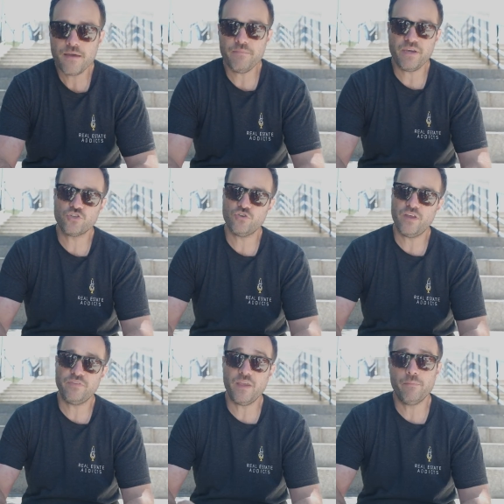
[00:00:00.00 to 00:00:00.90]
make sure
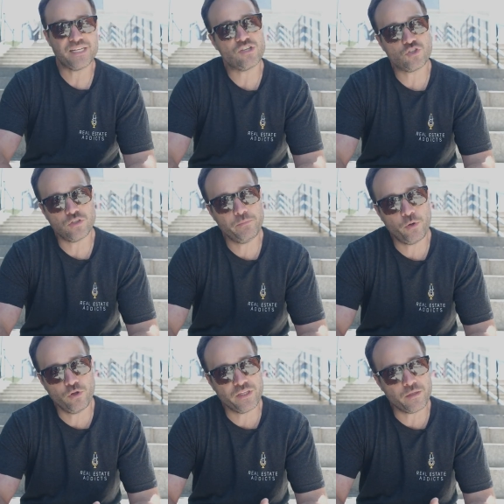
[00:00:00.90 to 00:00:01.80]
that they're potentially
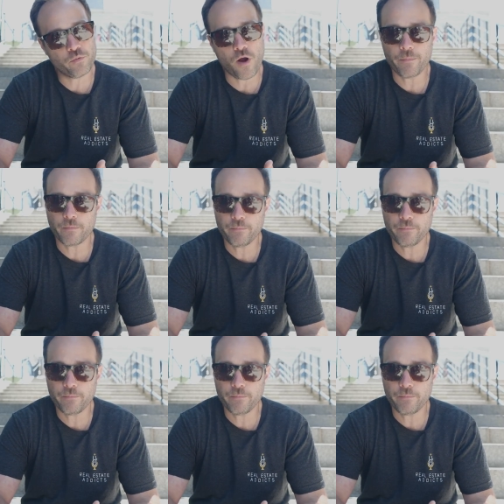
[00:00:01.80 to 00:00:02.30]
pulling the proper